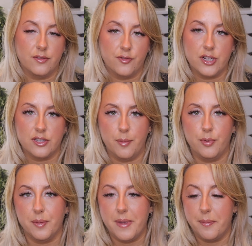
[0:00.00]
for
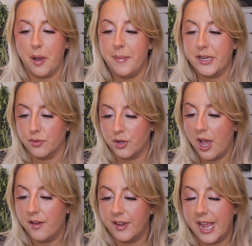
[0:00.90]
example, the Made by Mitchell
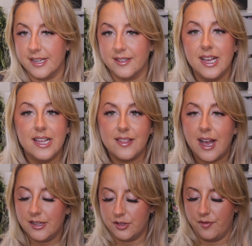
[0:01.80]
Curve case,
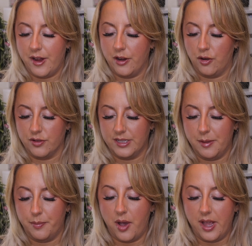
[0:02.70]
that is a very glossy,
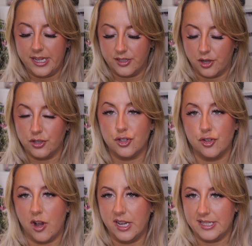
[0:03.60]
but it does
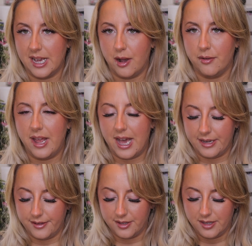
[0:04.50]
dry down
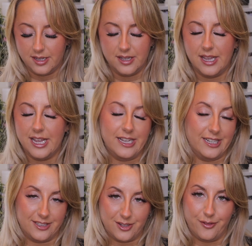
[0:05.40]
and
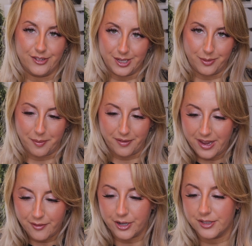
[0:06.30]
it's obviously one of my
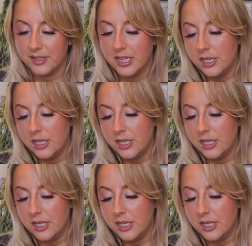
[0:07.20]
favourites.